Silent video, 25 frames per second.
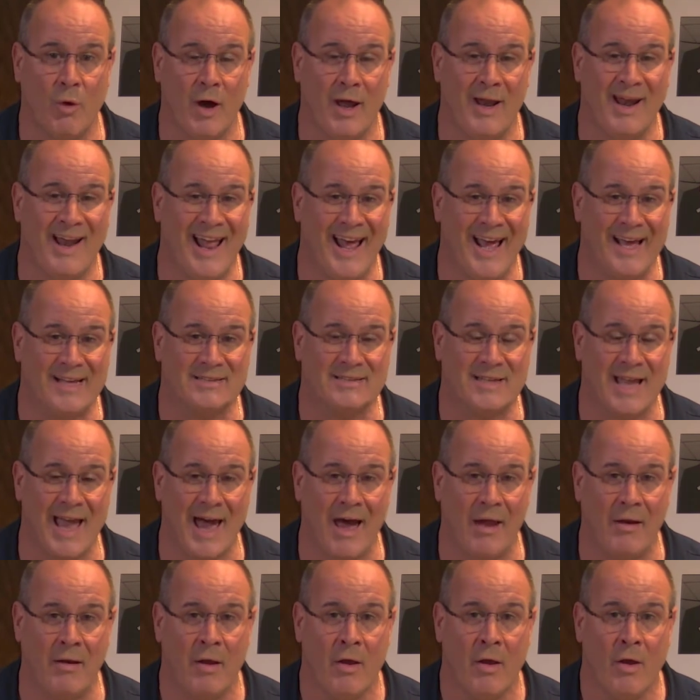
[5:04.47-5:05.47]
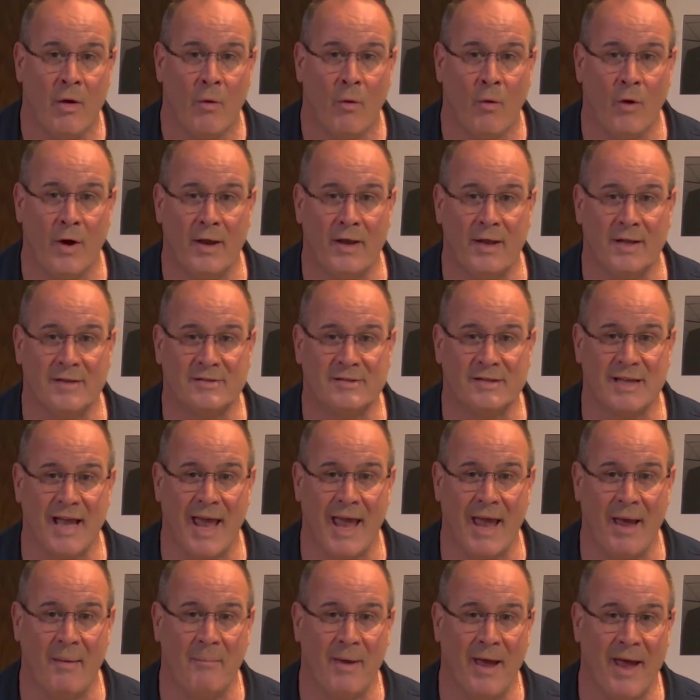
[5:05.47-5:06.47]
Last out won the
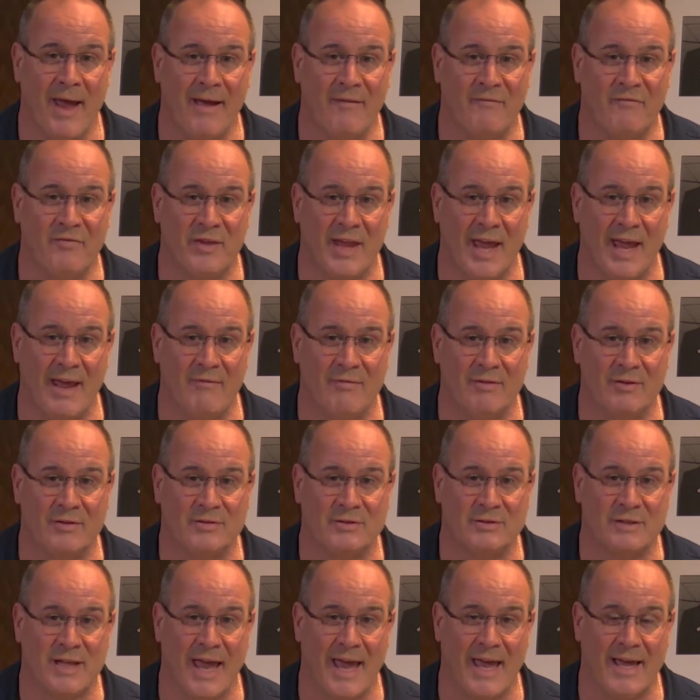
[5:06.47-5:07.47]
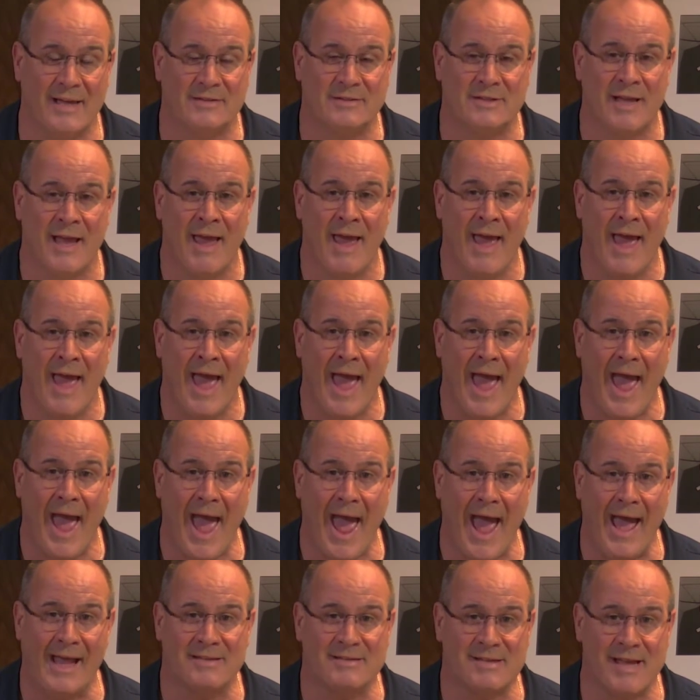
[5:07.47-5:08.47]
Sam F. Davis Stakes
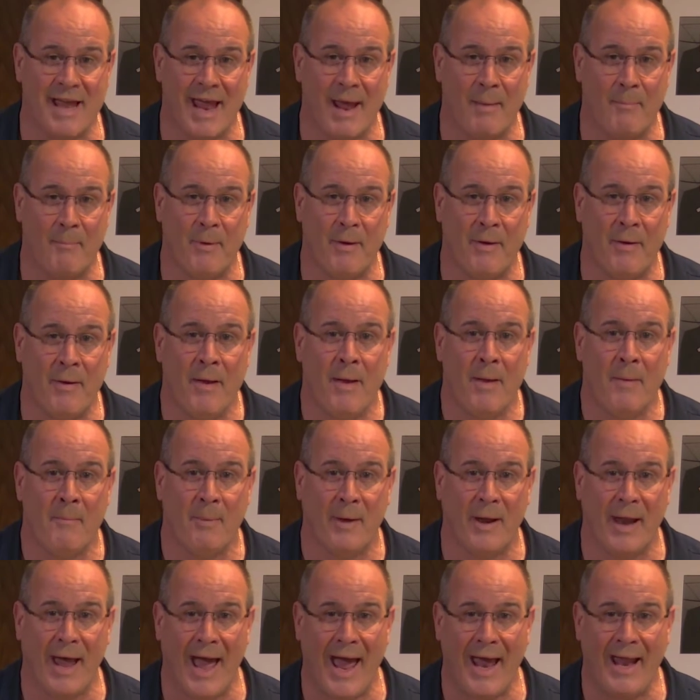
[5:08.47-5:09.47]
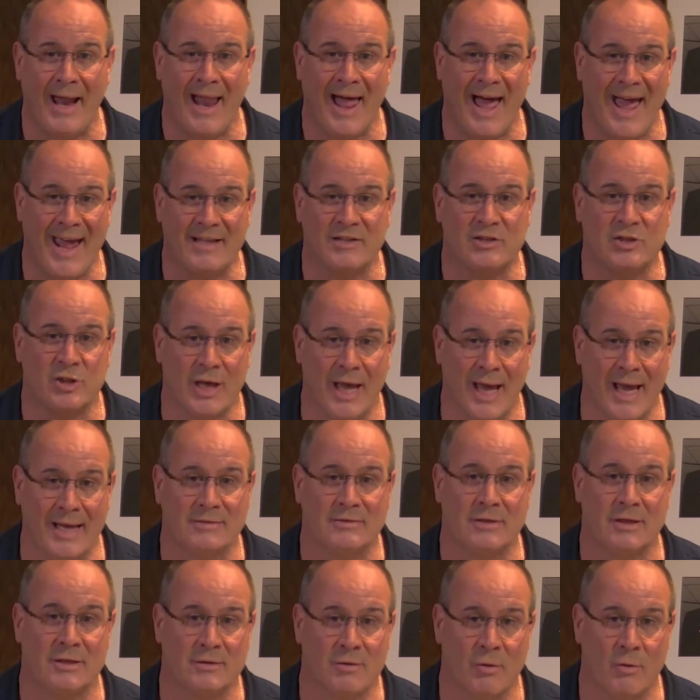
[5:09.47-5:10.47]
at Tampa, but I like Chance
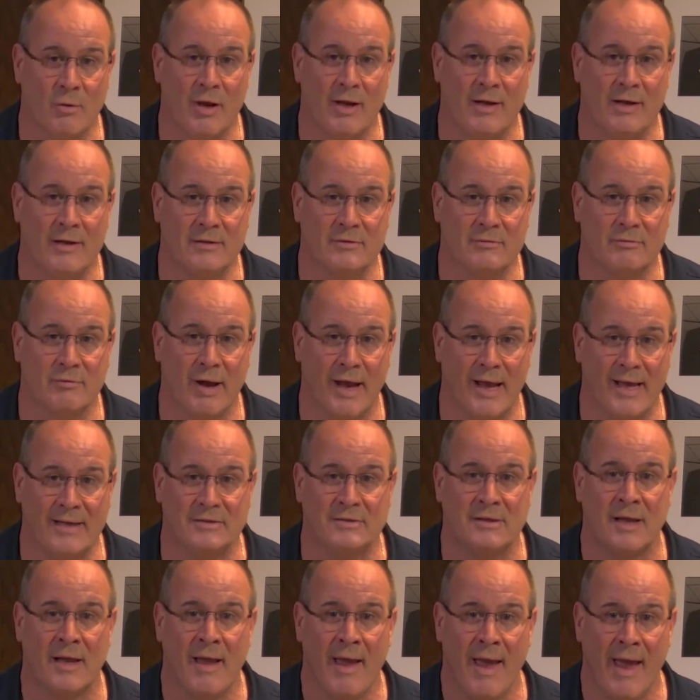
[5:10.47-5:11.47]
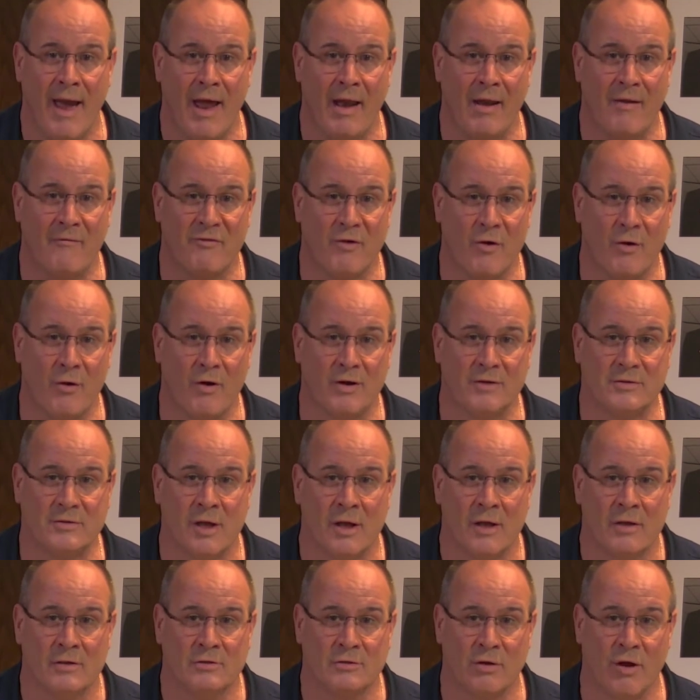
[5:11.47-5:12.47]
It to win this race. And, of course,
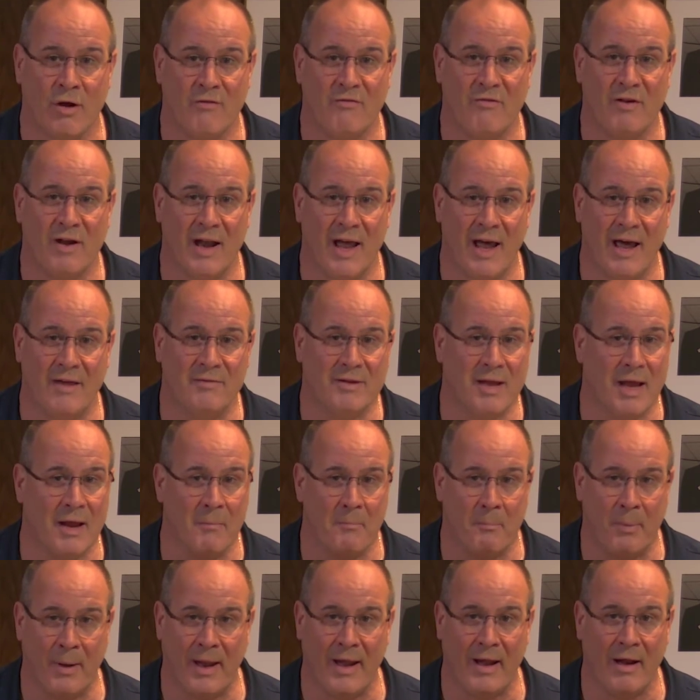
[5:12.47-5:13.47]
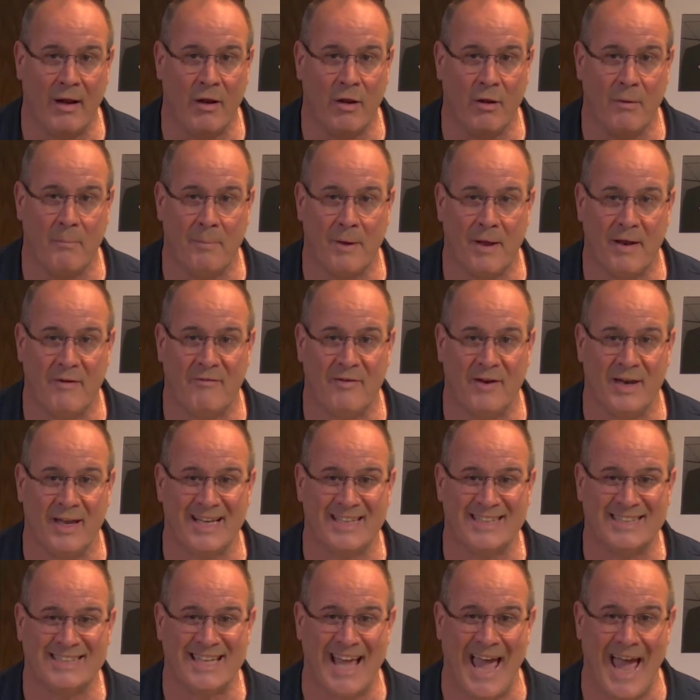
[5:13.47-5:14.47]
Volante play a little bit of an
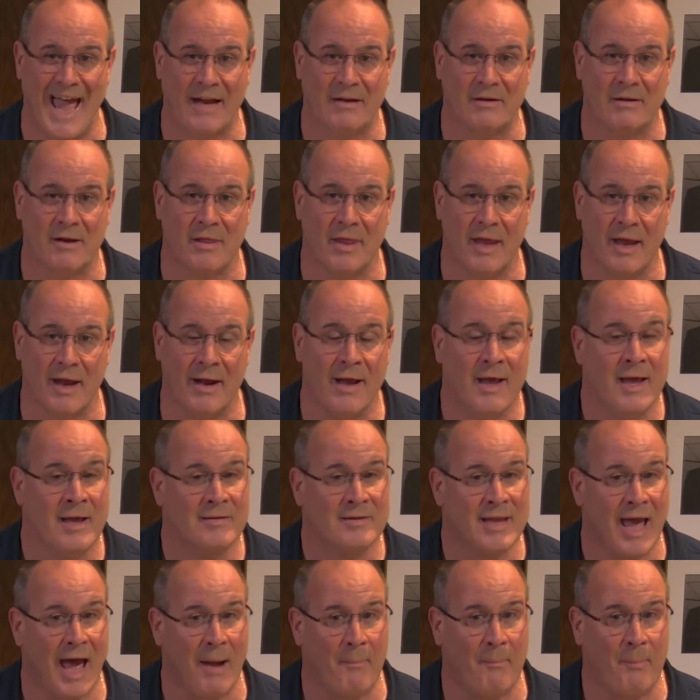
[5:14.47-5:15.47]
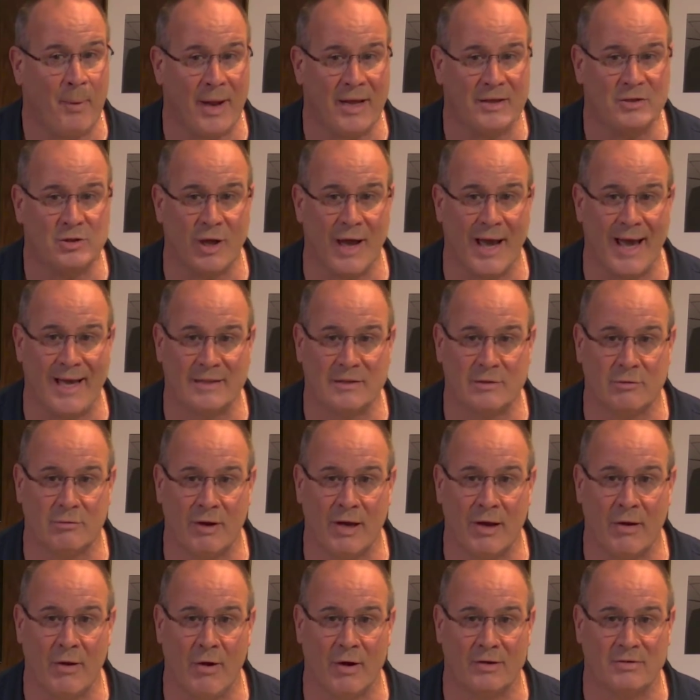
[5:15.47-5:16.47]
exacta there. Todd Pletcher has 3
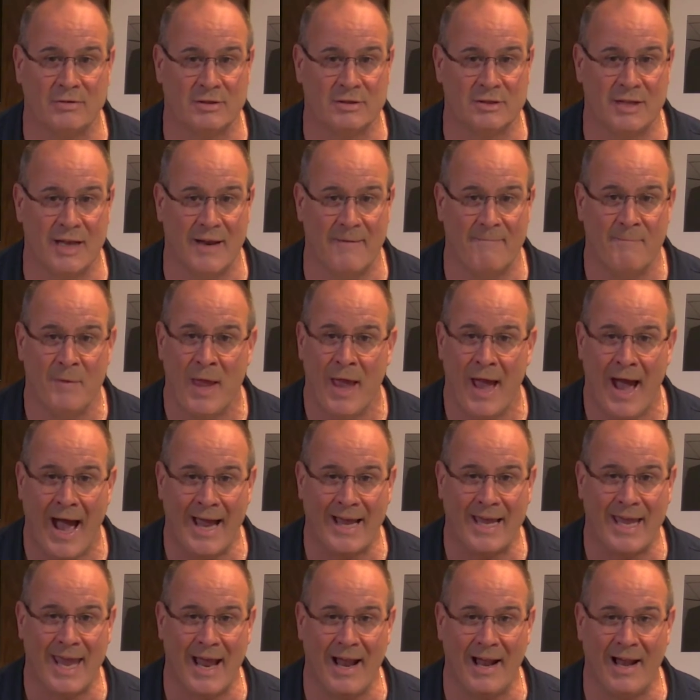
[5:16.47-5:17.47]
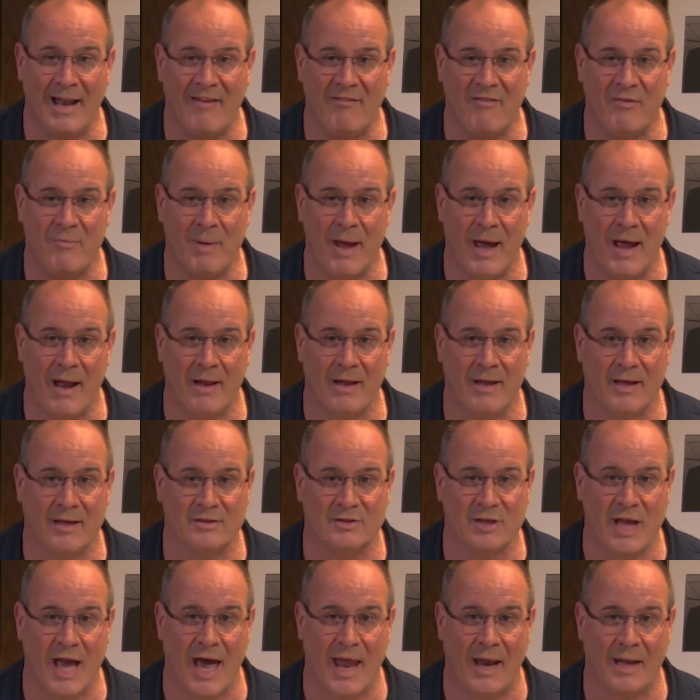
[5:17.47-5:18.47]
horses in. I can't leave him out of the
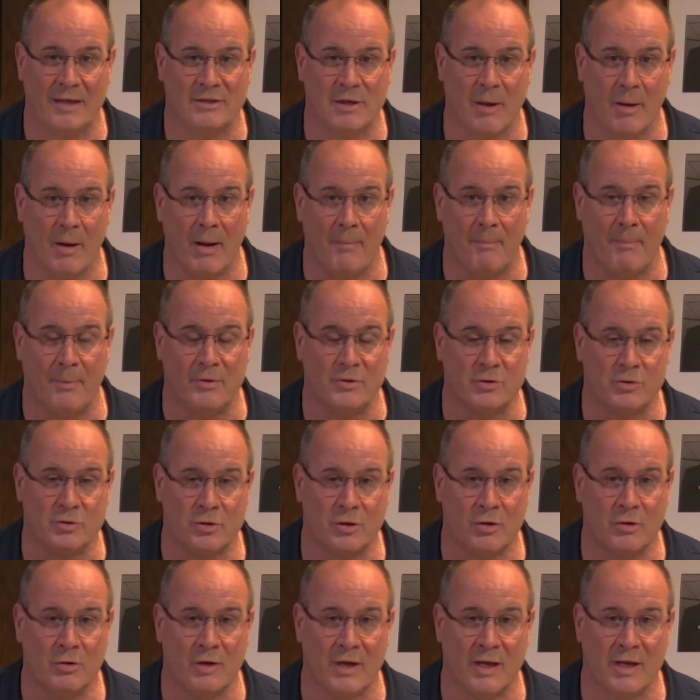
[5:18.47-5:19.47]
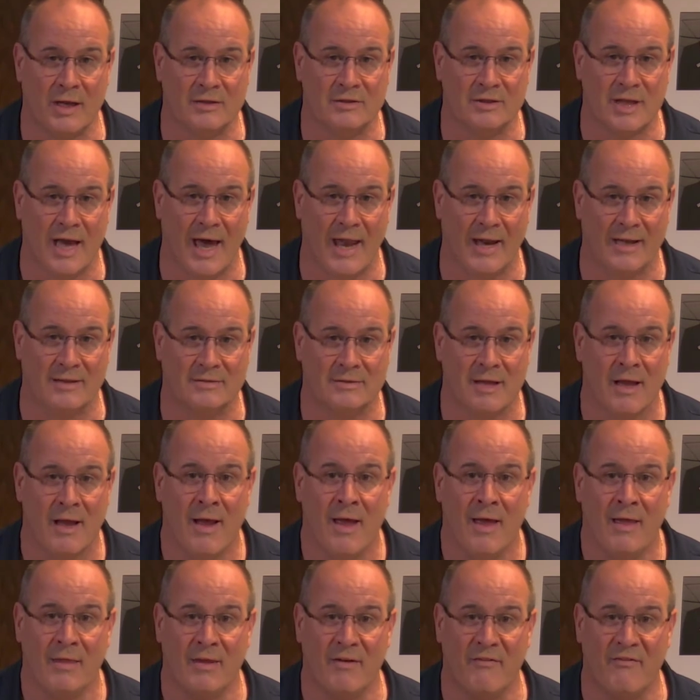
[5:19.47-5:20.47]
exotics. I'm going to put 2 in the exotics.
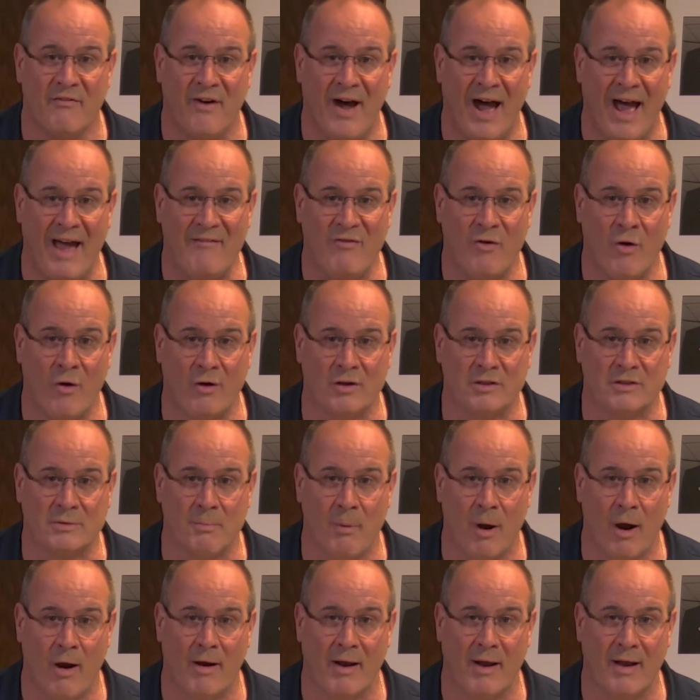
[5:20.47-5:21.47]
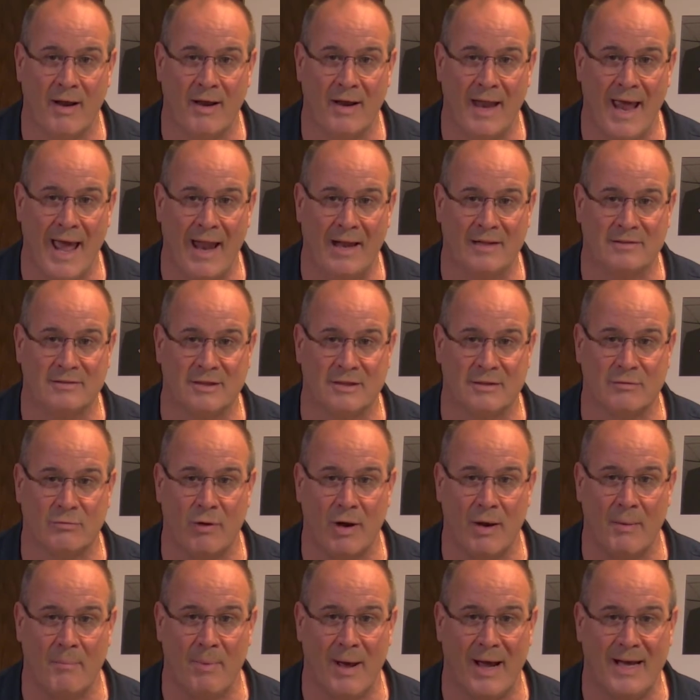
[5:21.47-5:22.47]
The 5-horse, Market Analysis, ridden
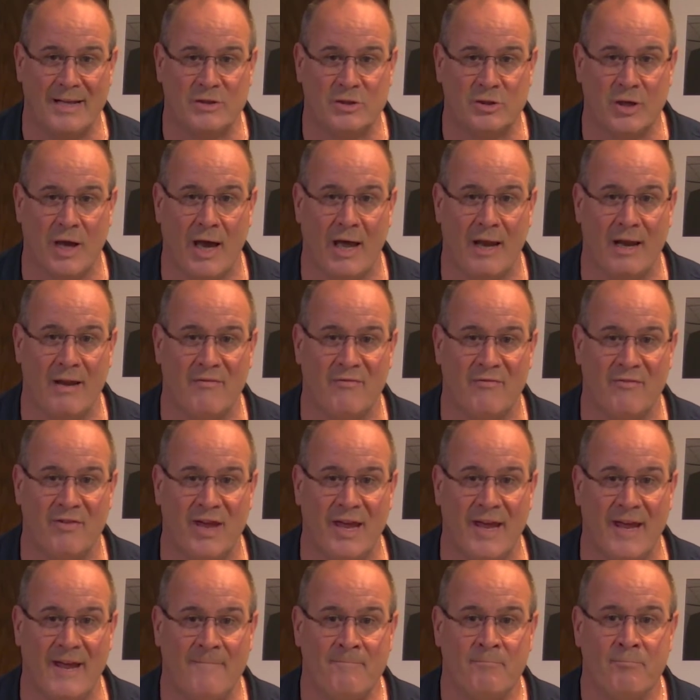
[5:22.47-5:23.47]
by Johnny V.